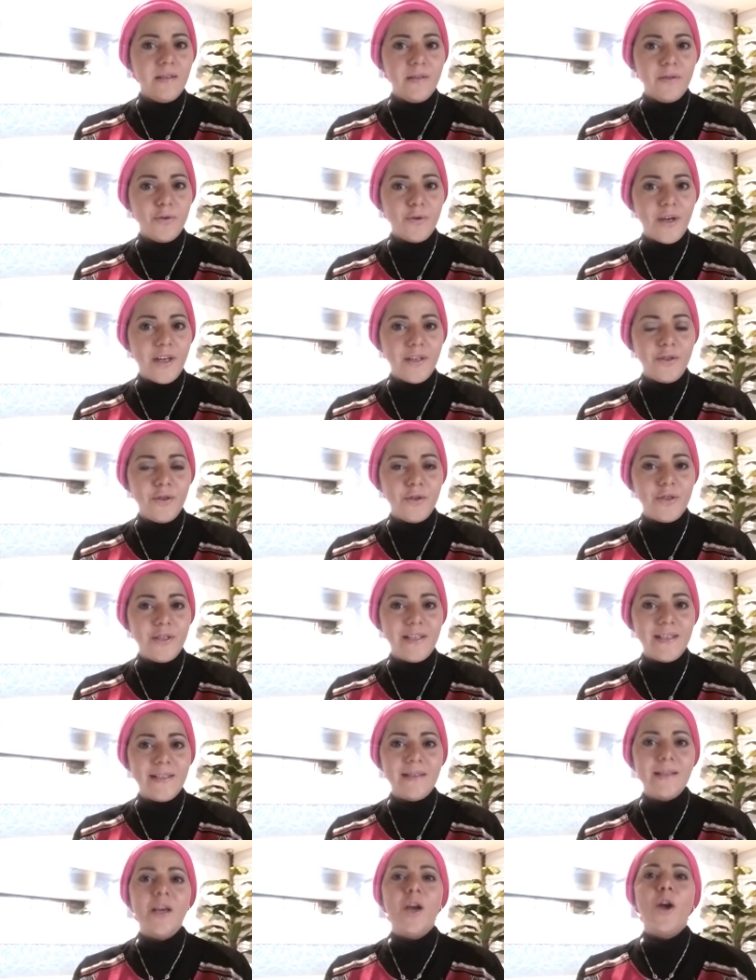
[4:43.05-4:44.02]

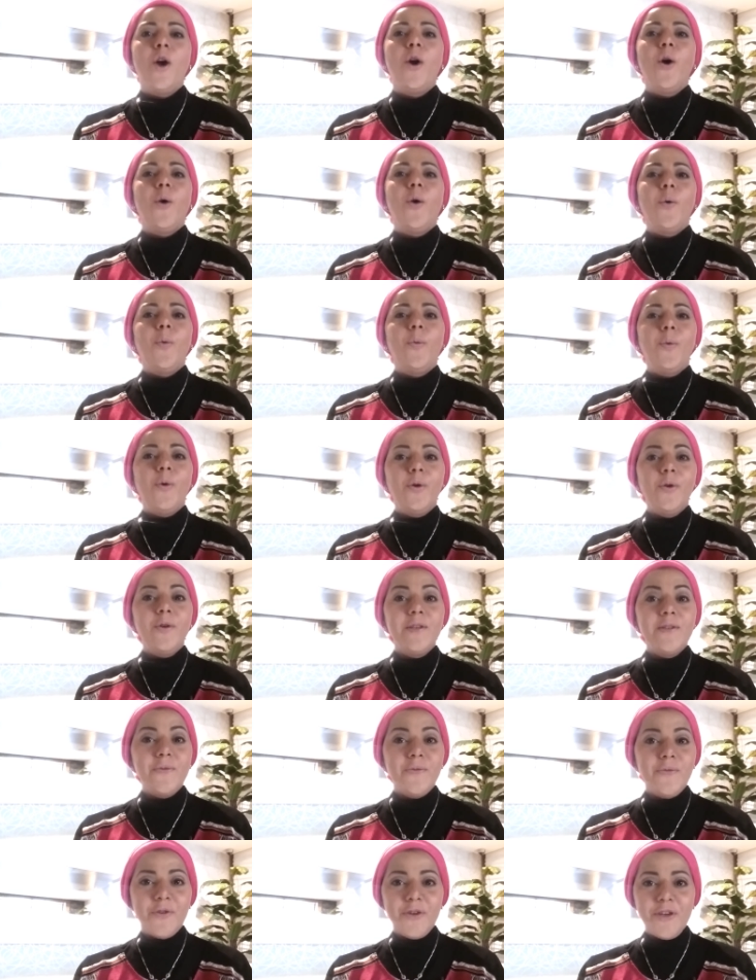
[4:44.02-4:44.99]
strategies
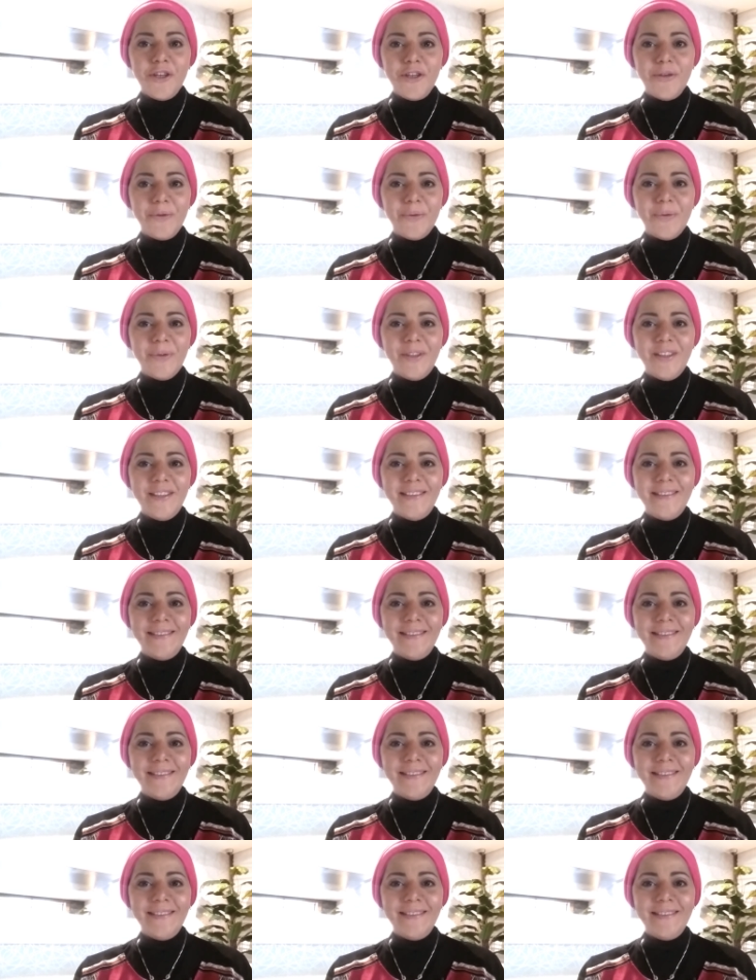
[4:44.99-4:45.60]
works for you.